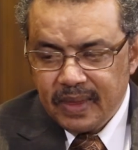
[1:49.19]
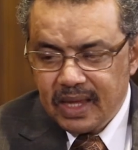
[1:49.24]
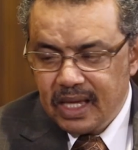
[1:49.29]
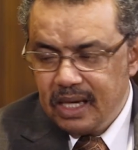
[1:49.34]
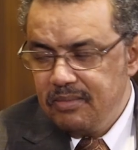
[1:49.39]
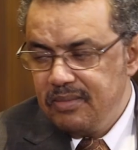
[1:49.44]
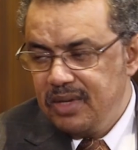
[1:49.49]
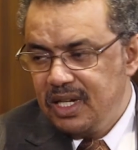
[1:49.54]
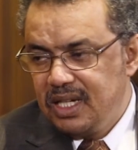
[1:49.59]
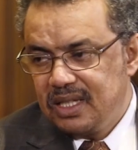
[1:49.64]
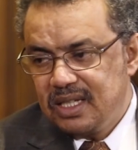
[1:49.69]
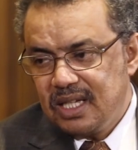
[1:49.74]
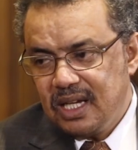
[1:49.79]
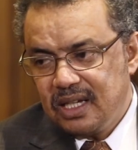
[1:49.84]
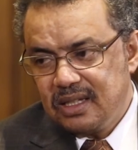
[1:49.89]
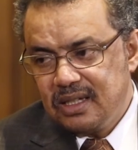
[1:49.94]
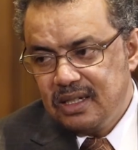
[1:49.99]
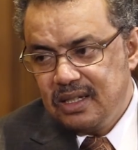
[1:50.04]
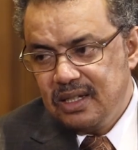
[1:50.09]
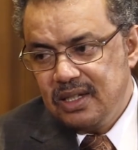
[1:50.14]
can be
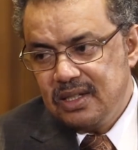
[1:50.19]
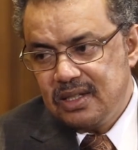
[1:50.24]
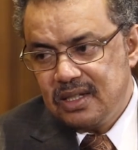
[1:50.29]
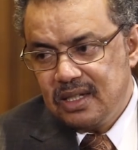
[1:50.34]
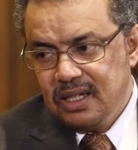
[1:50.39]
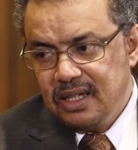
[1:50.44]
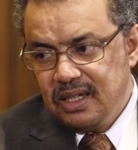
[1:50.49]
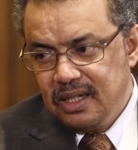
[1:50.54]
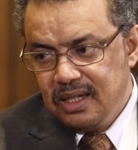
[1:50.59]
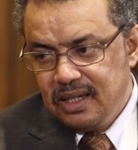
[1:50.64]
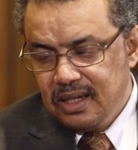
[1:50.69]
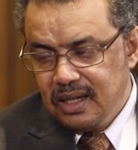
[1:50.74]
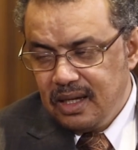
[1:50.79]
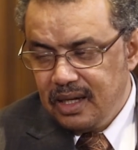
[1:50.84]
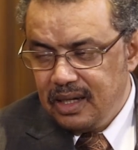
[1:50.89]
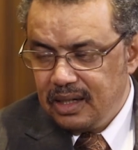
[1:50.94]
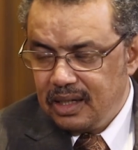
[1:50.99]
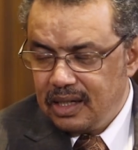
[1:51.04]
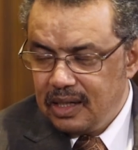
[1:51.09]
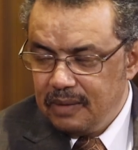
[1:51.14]
detected easily
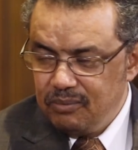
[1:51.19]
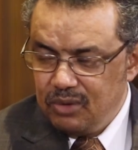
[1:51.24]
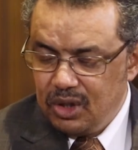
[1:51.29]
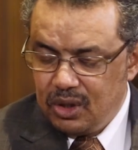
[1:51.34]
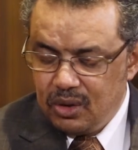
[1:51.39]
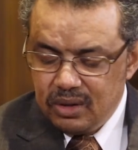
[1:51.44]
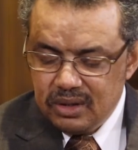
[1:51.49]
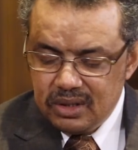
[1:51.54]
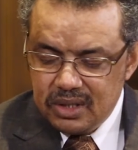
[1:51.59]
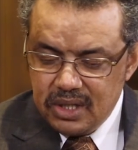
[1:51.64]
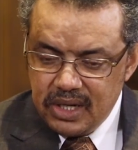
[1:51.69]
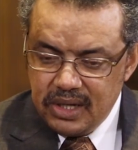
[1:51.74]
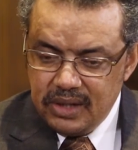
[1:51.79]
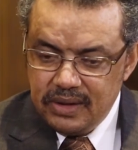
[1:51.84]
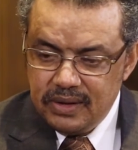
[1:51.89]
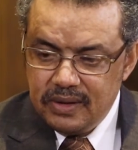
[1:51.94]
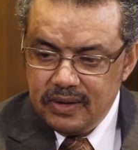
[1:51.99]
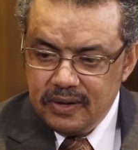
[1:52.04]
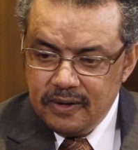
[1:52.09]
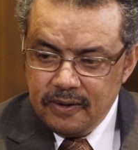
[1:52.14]
and can be
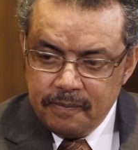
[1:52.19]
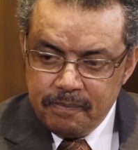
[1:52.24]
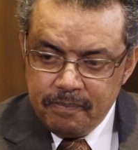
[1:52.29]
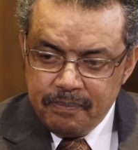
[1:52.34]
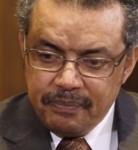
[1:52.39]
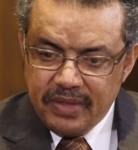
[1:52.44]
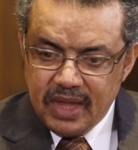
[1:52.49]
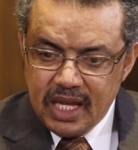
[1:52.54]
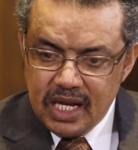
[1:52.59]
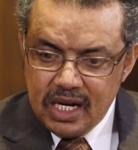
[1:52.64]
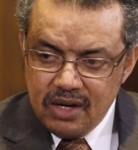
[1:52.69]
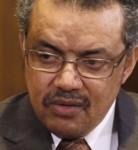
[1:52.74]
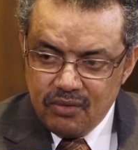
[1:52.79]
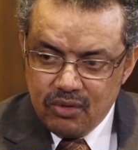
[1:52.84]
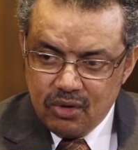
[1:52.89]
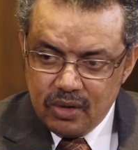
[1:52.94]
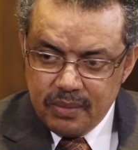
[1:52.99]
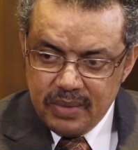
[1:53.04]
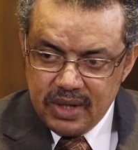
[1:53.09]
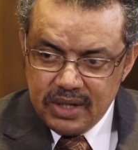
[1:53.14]
contained and
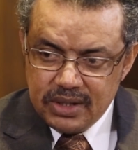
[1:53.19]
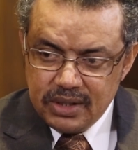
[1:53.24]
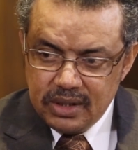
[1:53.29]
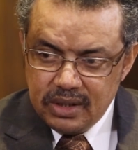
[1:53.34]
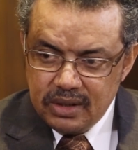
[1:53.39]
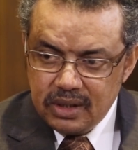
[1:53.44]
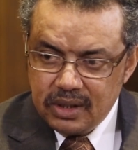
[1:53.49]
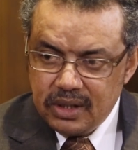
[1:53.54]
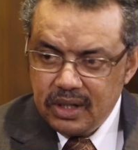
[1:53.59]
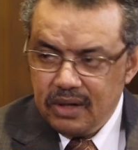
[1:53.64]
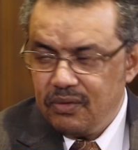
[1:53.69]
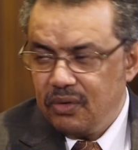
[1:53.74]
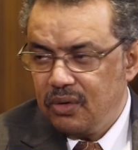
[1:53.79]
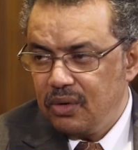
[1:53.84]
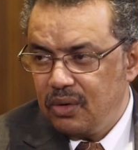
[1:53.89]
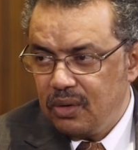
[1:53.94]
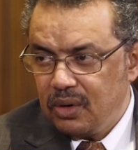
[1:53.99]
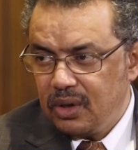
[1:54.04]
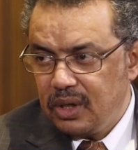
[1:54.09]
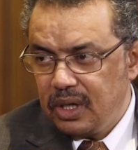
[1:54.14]
information can,
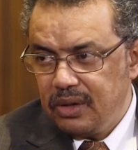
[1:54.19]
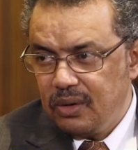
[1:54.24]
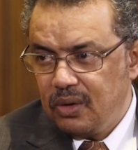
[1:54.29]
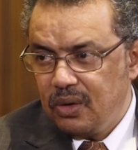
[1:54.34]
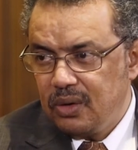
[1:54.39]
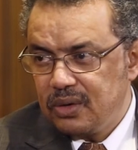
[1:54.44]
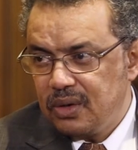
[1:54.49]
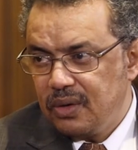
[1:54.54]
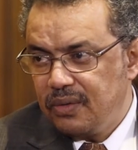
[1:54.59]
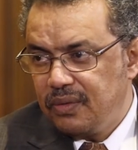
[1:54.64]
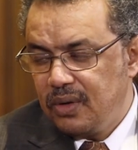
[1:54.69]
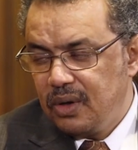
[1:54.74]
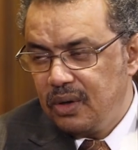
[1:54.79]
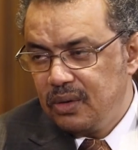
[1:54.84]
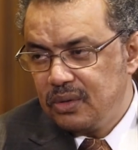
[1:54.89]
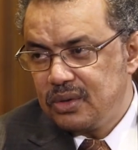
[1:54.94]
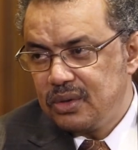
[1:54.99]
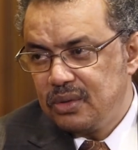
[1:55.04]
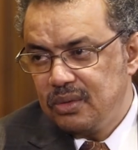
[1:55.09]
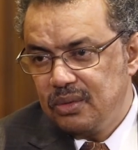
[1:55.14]
can also
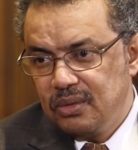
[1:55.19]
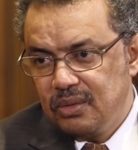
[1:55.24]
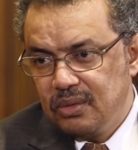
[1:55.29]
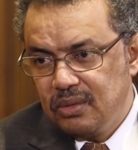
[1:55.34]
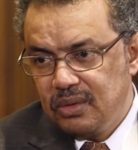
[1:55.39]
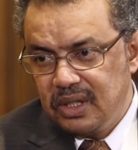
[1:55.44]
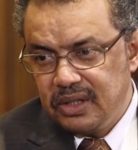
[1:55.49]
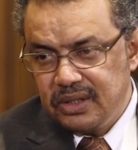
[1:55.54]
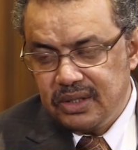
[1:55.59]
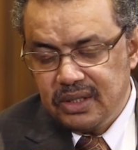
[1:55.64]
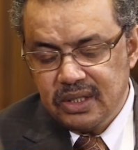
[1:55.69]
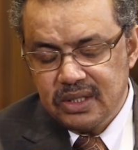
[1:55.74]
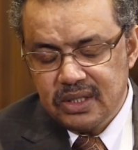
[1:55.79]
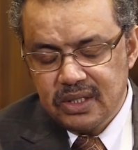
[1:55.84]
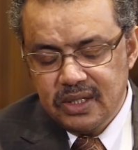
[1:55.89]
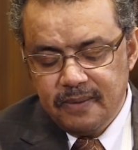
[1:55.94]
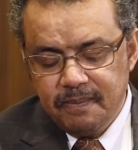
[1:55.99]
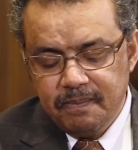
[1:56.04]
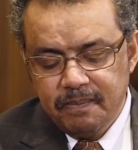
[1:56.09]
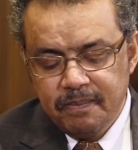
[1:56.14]
flow through the
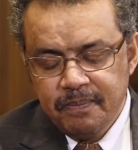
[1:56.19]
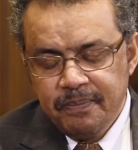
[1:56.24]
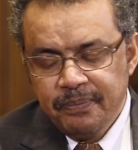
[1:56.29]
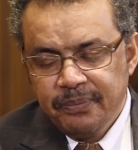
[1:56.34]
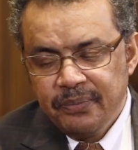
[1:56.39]
system.